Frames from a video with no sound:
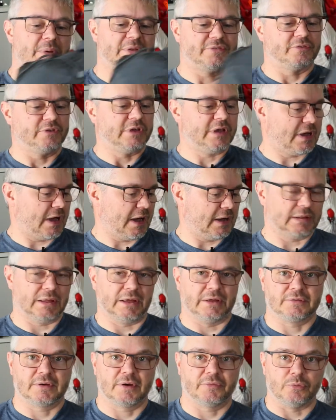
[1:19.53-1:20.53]
bits of gear, I
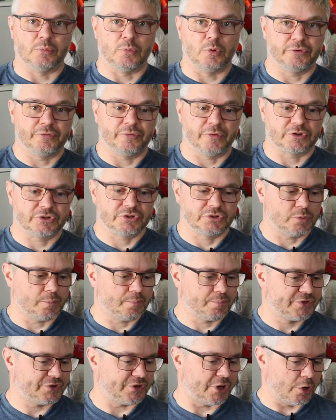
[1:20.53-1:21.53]
like to have them
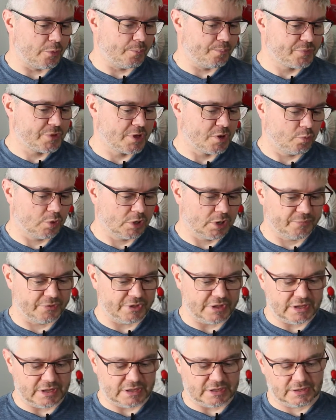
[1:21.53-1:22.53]
multifunctional. So what I'm
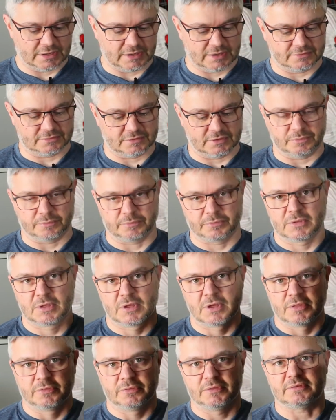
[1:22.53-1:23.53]
thinking is that
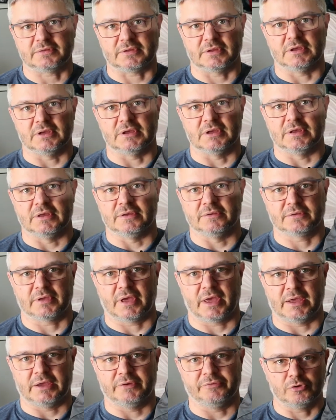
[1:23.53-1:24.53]
this is
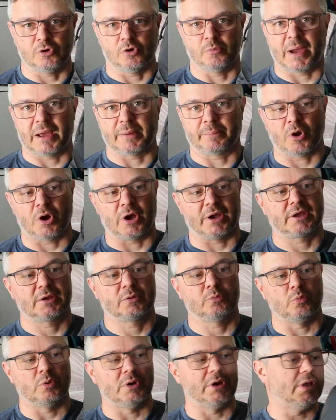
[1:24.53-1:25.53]
a full-on
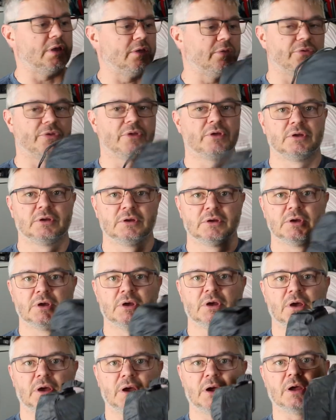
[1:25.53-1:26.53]
backpack with
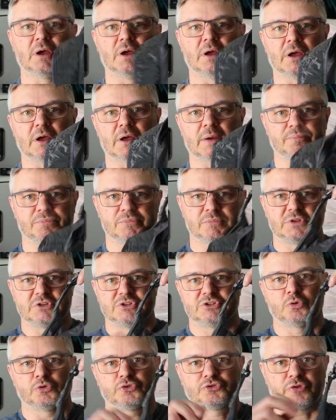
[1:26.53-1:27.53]
uh,
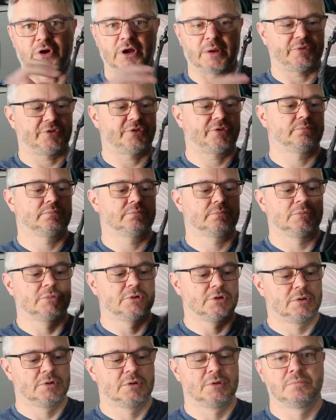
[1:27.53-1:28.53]
shoulder straps,
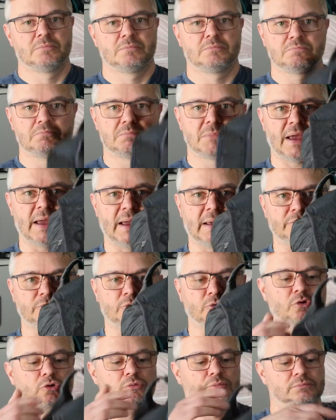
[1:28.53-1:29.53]

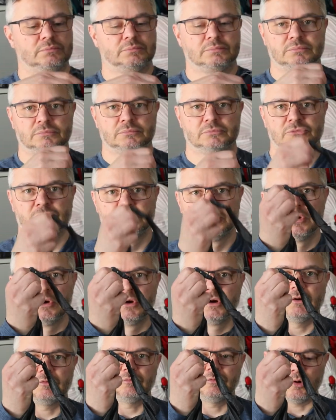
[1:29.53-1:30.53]
handle,
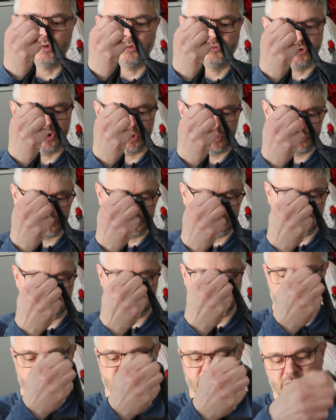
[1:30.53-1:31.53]
roll top with
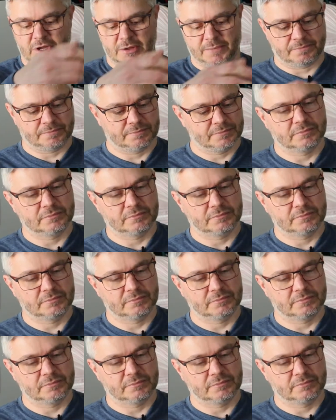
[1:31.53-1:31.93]
closure,